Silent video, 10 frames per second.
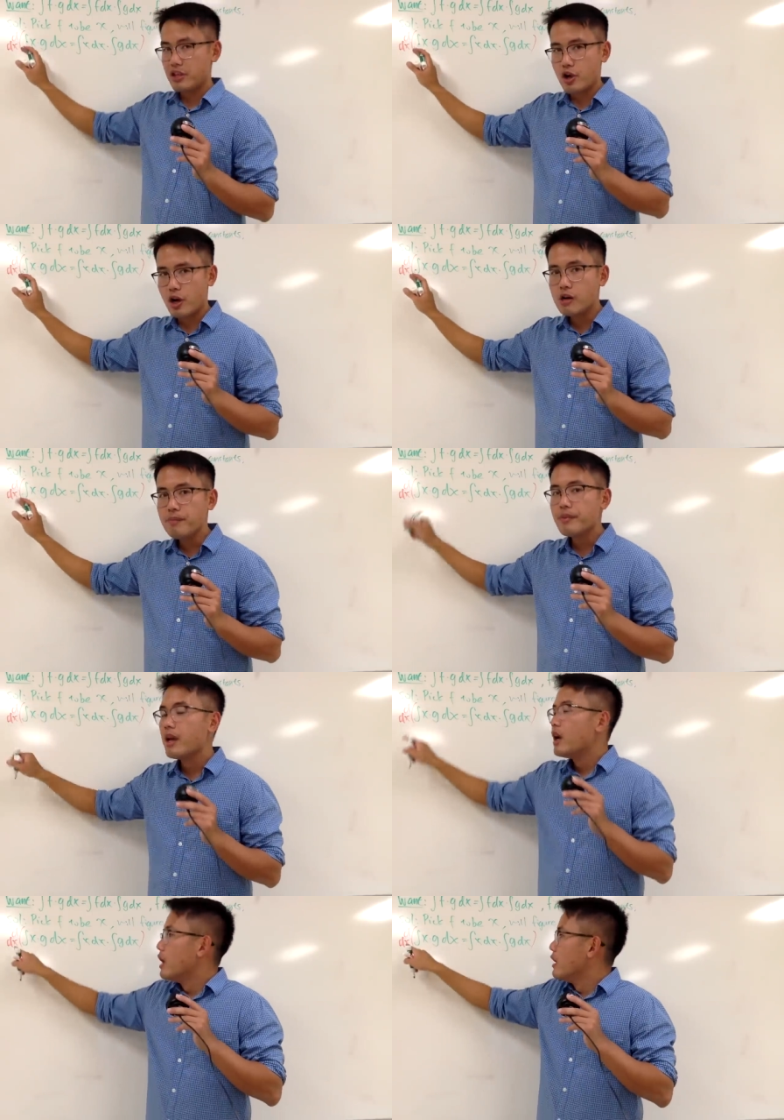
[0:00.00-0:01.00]
here,
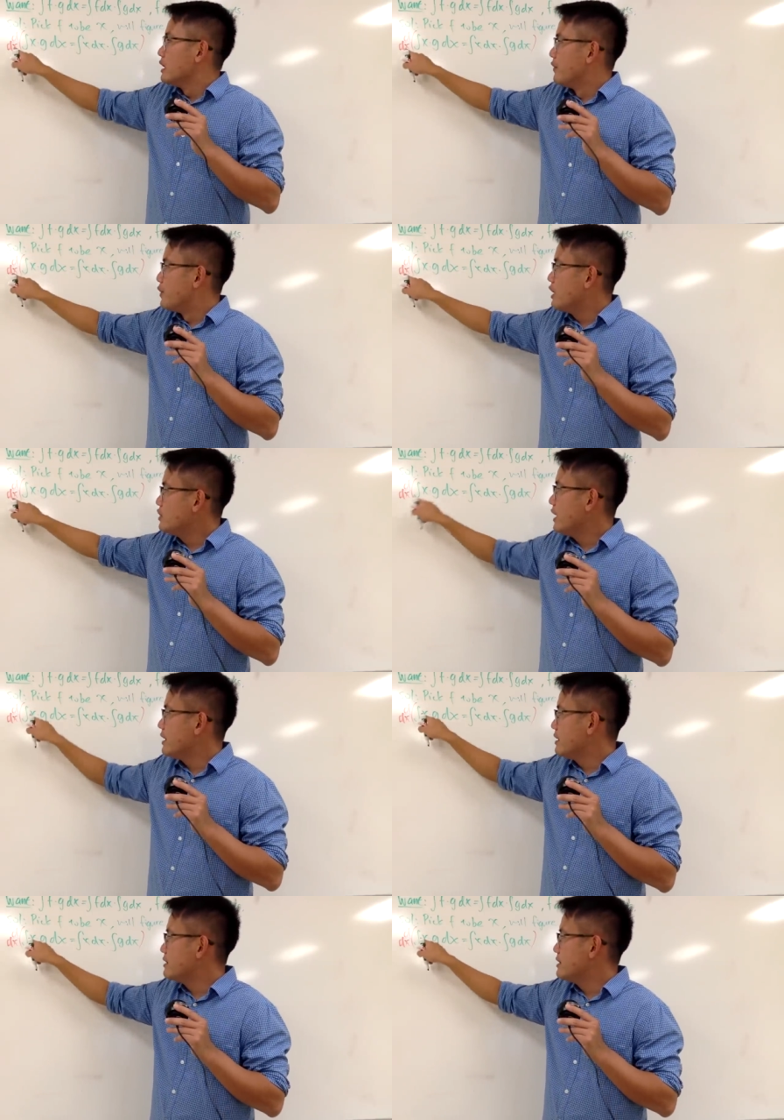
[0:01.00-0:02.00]

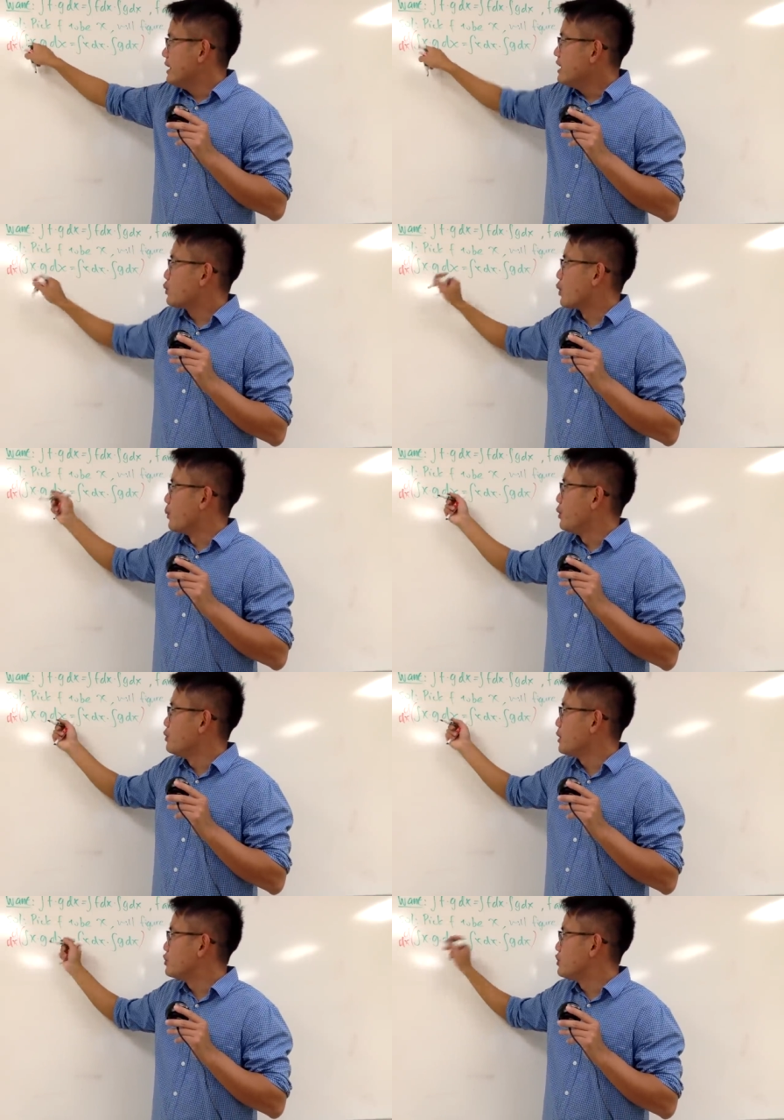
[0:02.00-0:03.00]
differentiating this integral, we
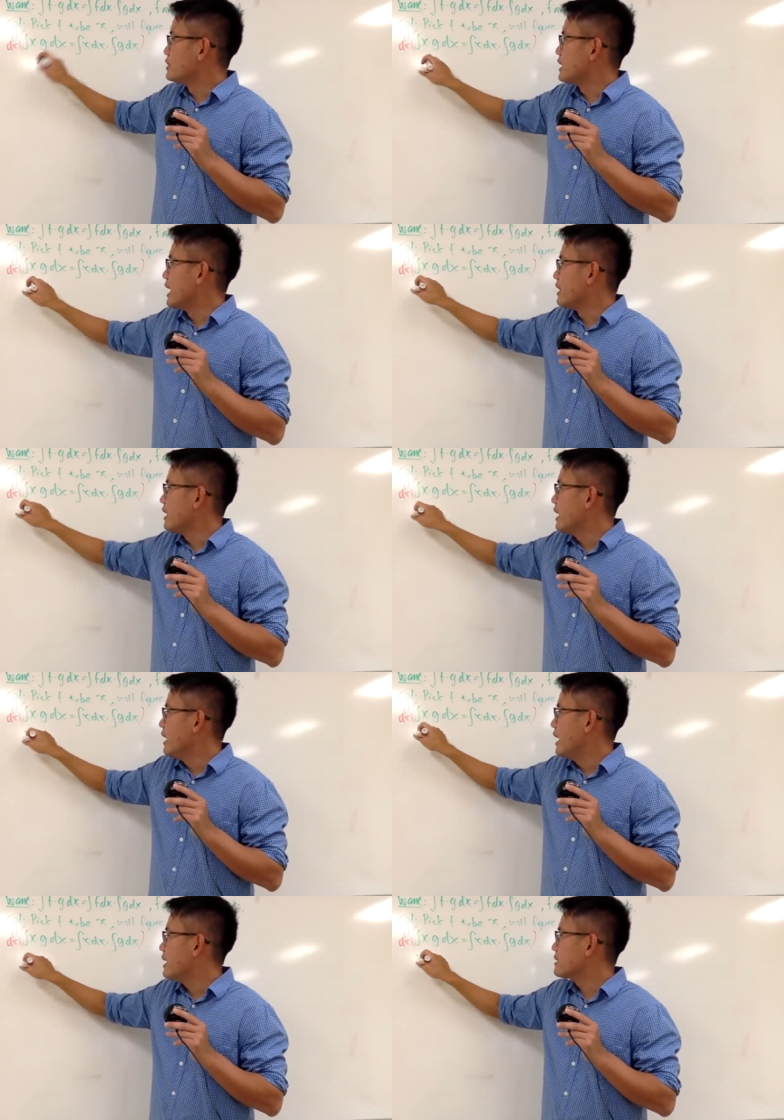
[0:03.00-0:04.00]
pretty much just get
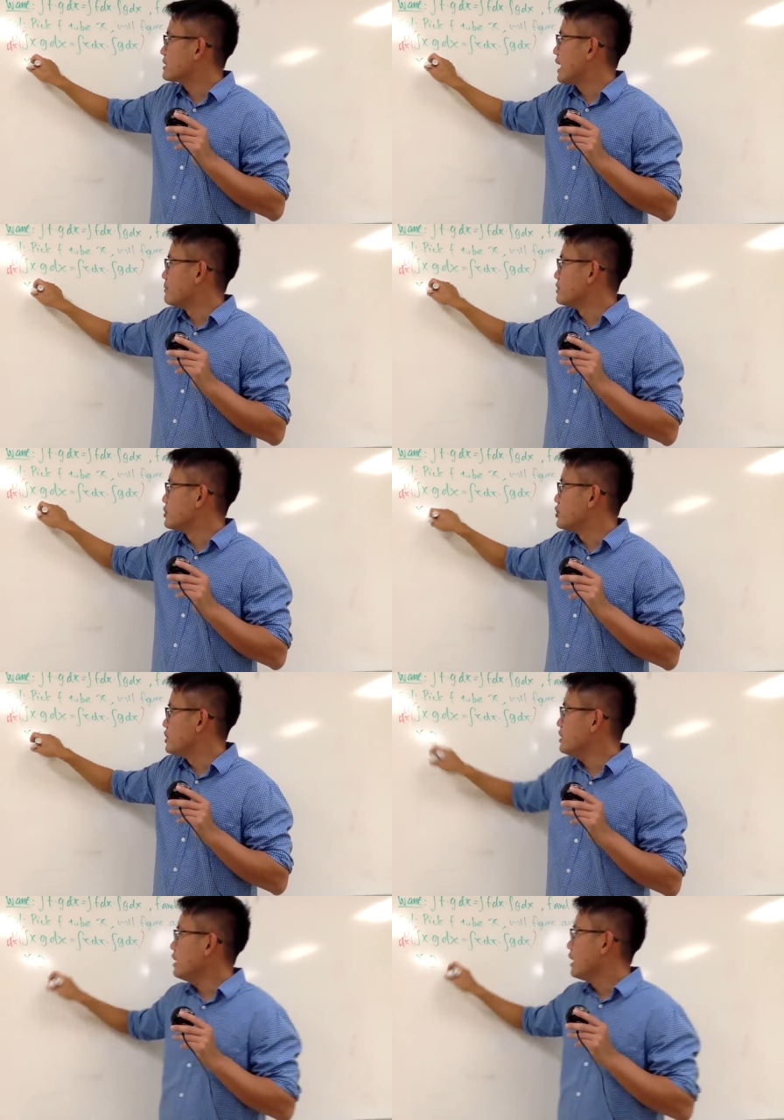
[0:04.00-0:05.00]
x times
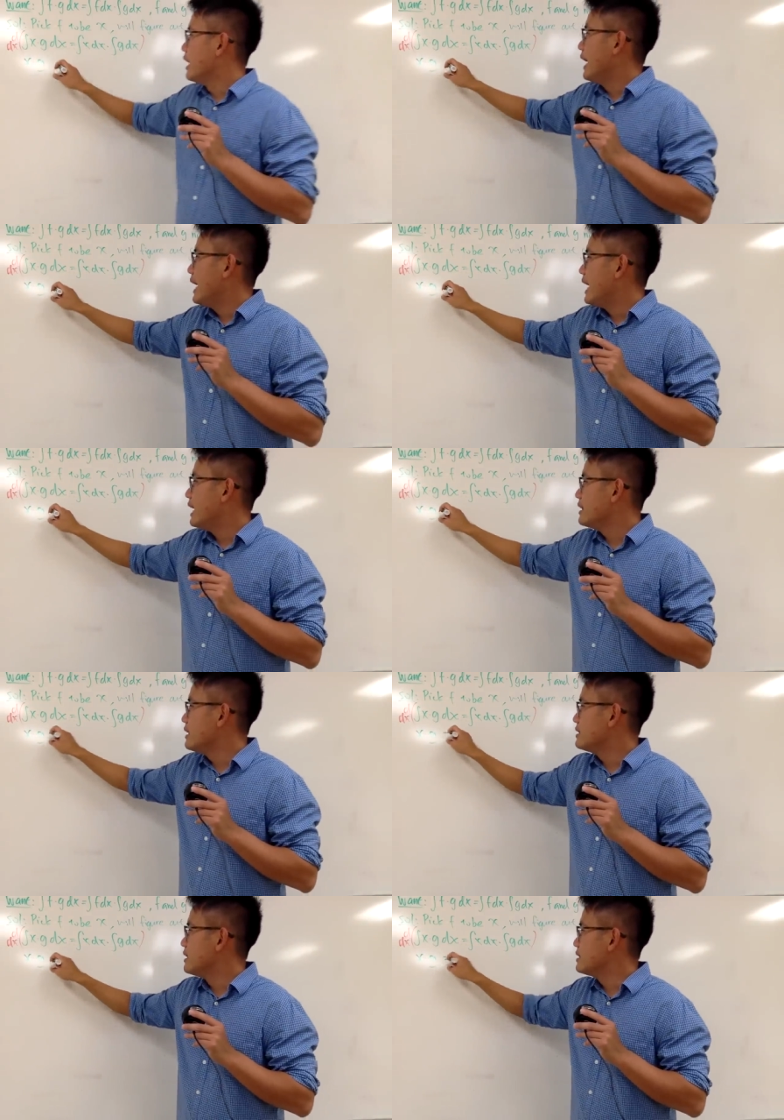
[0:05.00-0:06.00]
g, and
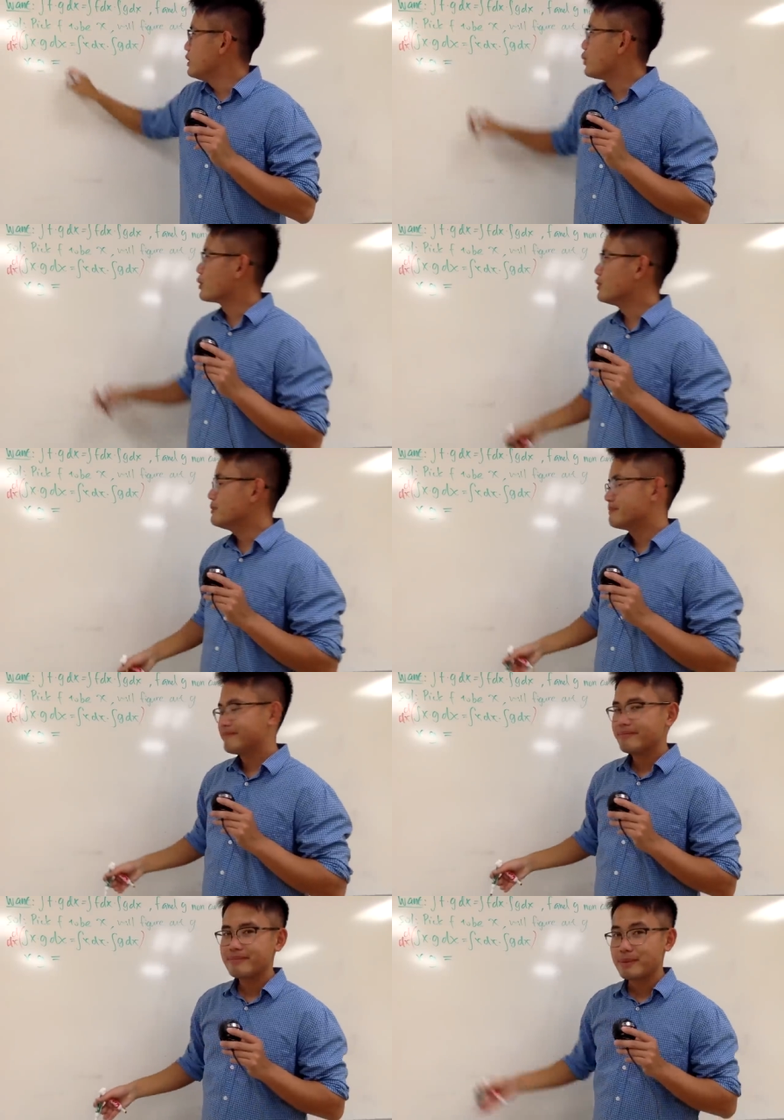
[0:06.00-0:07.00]
this is equal to,
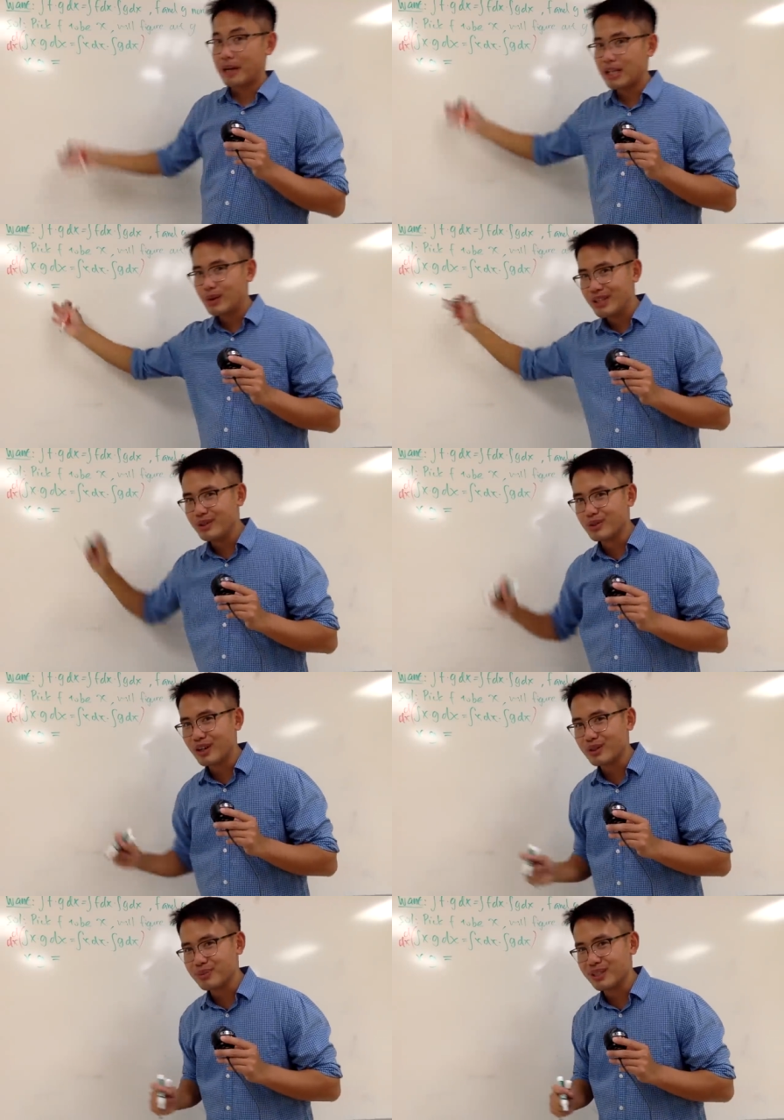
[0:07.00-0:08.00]
by the way, you don't
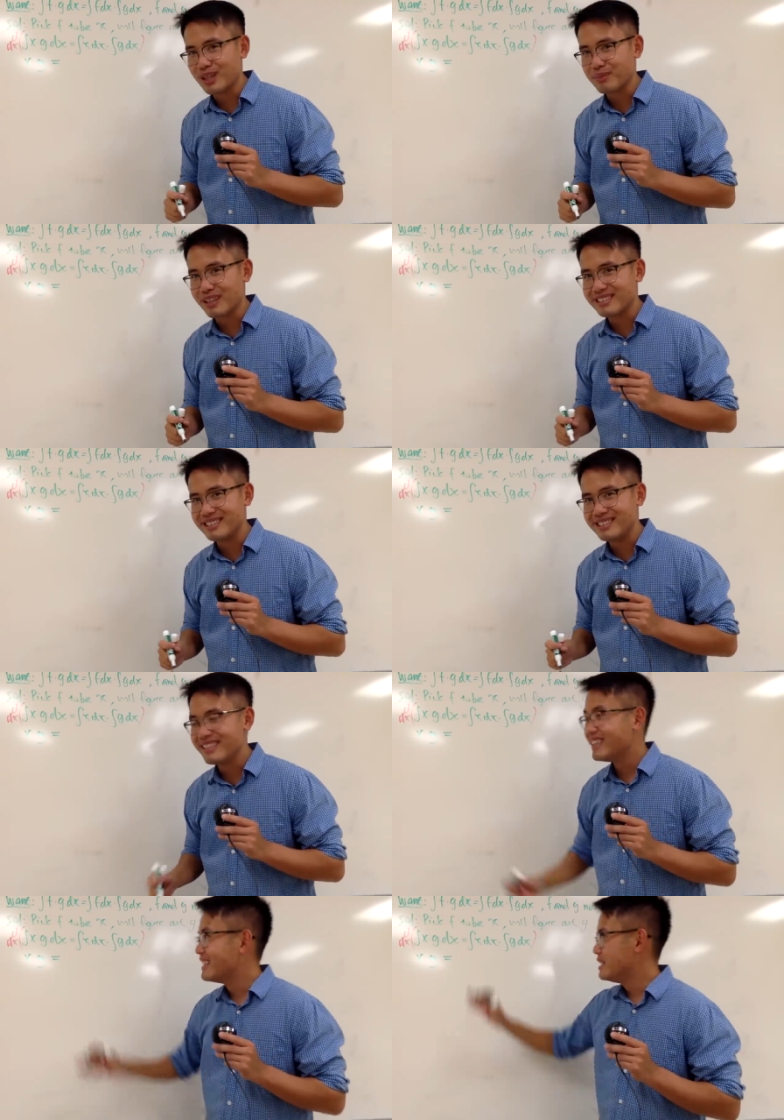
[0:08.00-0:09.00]
have to put down the plus c.
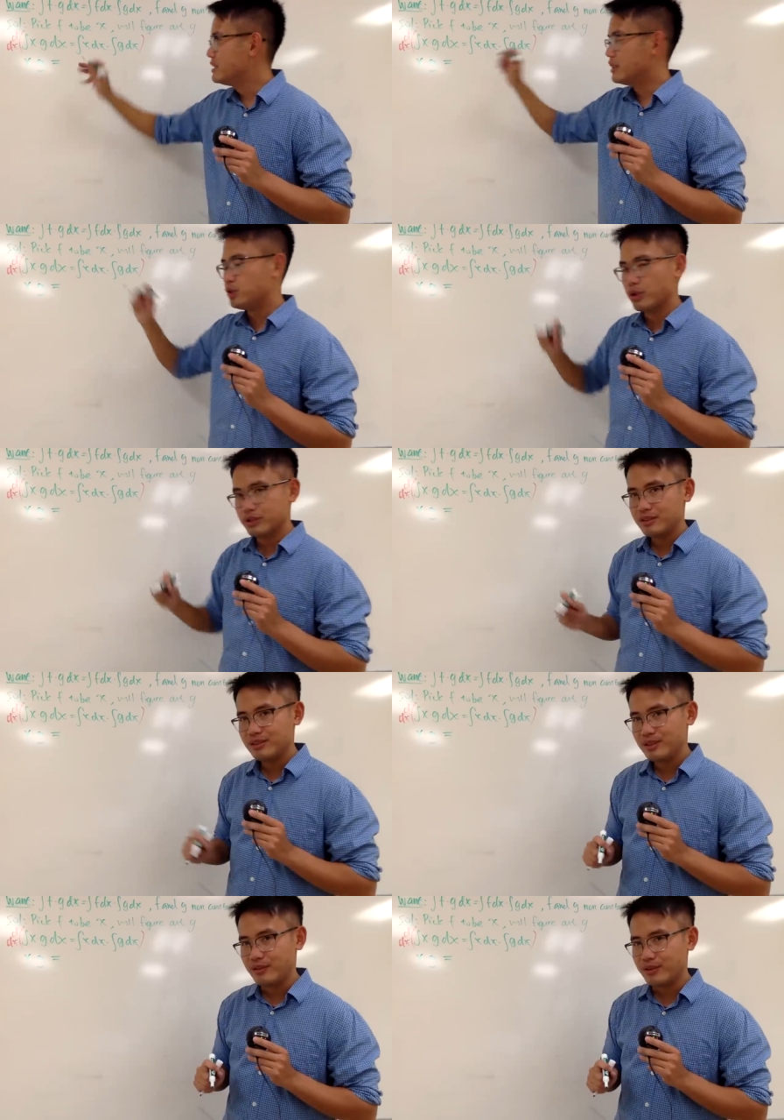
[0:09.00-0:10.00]
This is just
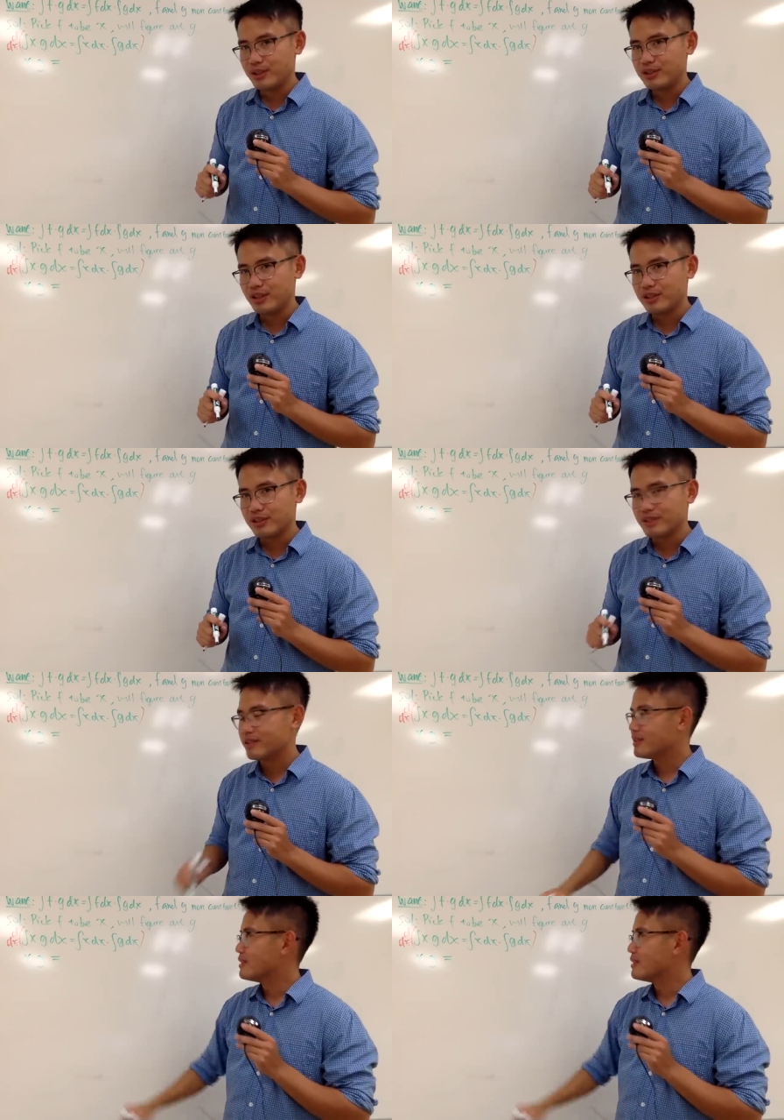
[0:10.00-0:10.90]
differentiation.